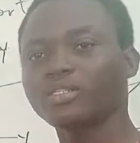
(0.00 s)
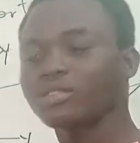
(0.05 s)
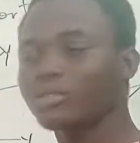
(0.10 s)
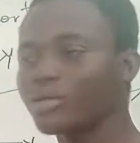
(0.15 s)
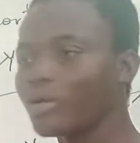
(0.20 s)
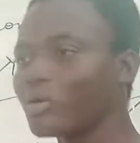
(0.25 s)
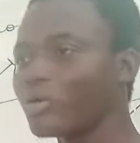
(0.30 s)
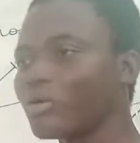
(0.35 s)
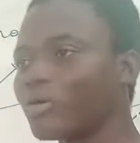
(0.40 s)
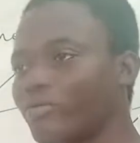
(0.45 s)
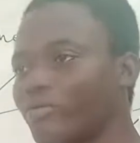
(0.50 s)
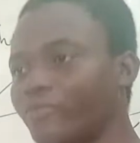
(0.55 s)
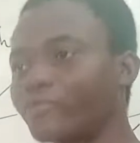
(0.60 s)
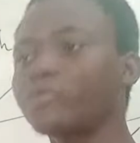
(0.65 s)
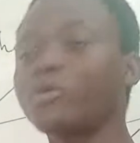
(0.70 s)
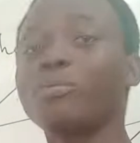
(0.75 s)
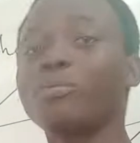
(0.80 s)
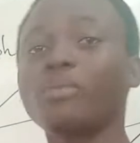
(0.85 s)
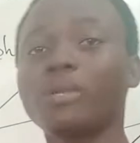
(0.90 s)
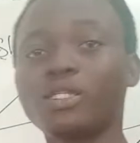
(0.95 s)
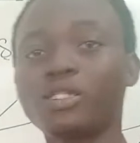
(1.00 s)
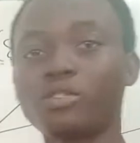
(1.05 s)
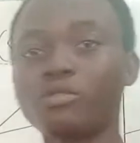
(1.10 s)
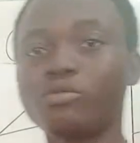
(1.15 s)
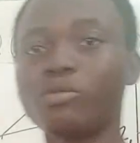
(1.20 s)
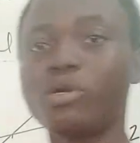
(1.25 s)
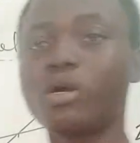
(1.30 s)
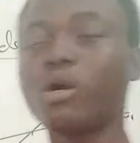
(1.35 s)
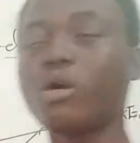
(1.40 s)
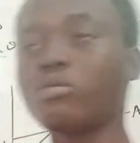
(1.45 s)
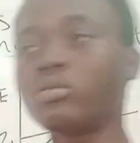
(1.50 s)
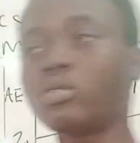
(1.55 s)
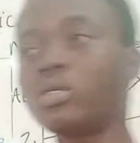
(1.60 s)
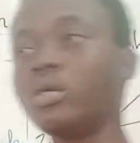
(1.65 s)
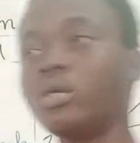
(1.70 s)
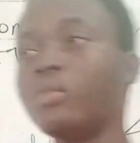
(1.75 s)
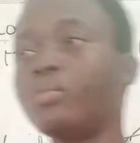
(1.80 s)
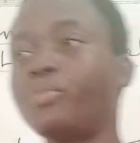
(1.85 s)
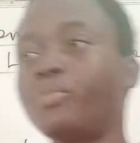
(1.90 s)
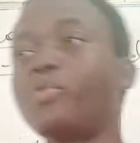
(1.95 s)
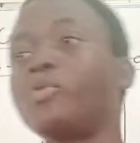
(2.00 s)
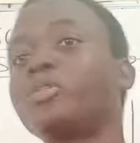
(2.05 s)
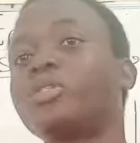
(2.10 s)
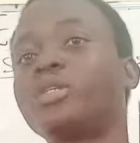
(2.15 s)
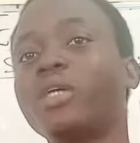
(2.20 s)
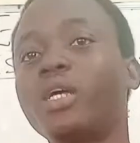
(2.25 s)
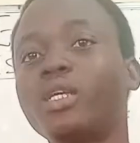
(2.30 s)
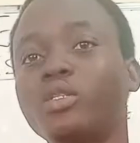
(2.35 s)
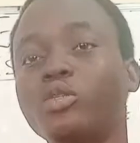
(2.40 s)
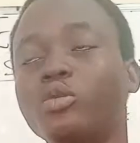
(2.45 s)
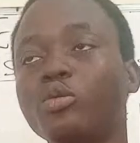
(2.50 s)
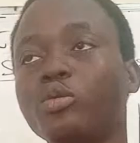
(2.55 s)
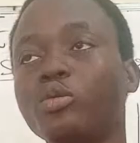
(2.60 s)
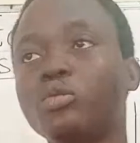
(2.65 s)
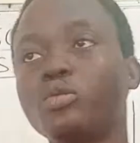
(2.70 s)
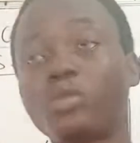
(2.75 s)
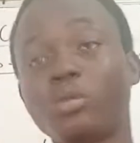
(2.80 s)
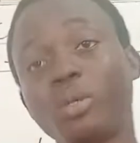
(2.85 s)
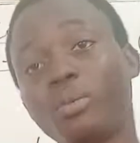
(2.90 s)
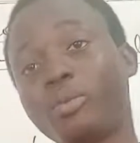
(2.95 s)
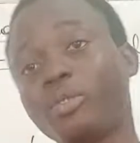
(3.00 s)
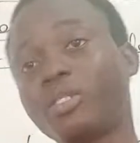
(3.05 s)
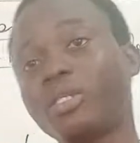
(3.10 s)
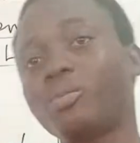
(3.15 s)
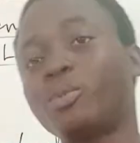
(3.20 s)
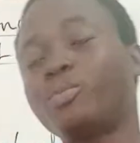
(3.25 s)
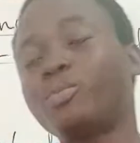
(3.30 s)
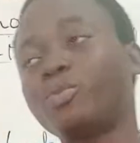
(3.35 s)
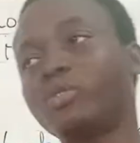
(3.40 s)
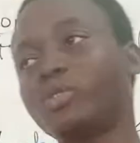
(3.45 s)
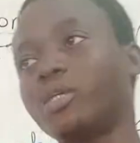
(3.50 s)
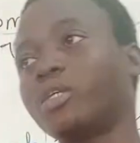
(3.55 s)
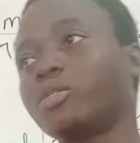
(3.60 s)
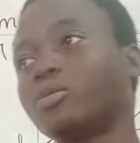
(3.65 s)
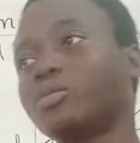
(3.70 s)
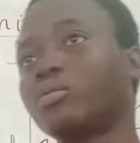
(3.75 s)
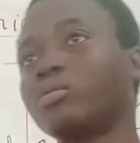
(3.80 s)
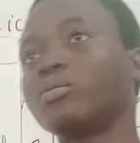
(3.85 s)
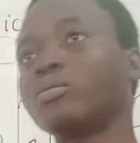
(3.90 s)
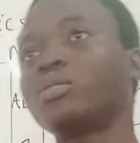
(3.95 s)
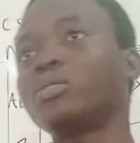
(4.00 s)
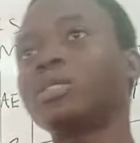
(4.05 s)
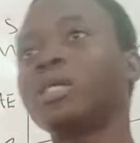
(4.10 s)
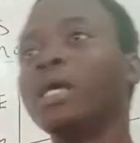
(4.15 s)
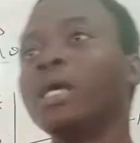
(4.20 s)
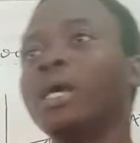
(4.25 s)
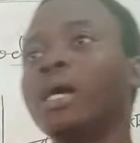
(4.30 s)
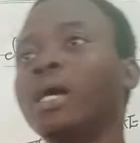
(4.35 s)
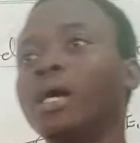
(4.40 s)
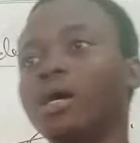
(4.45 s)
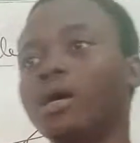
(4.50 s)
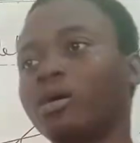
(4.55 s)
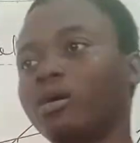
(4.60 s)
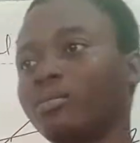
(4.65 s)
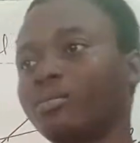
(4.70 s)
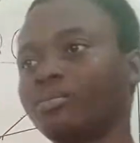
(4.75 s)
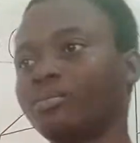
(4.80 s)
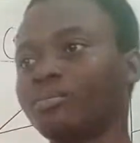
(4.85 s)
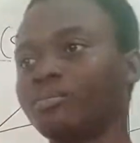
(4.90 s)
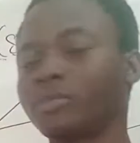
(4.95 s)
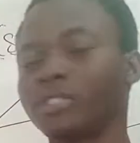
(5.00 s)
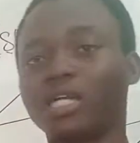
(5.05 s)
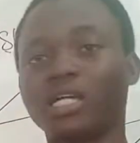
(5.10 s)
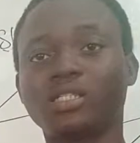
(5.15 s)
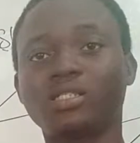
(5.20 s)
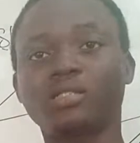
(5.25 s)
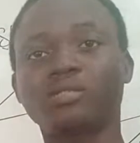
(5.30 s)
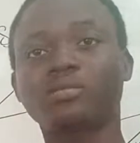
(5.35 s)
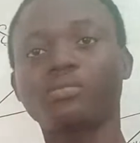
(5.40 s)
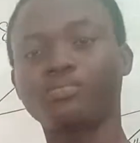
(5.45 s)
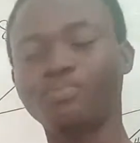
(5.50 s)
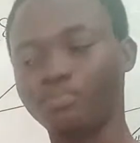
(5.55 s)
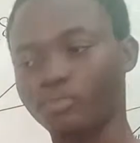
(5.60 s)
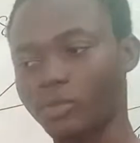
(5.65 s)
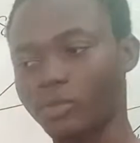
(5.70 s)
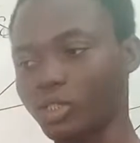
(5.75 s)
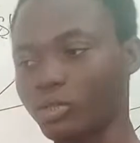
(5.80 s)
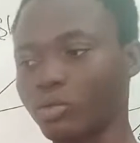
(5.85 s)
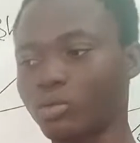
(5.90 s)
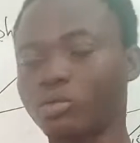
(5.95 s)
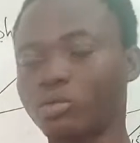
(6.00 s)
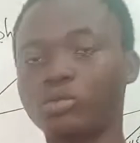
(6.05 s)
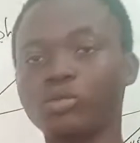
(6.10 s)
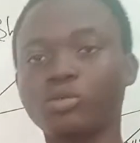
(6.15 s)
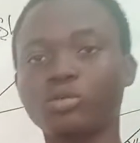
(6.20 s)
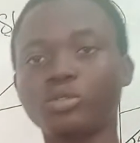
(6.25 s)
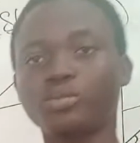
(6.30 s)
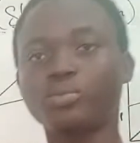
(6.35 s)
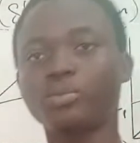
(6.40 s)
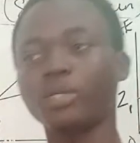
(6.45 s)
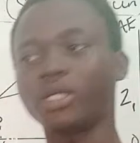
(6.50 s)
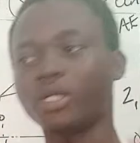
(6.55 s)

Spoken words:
a stock of raw material, processed goods, or maybe semi-processed goods that's couldn't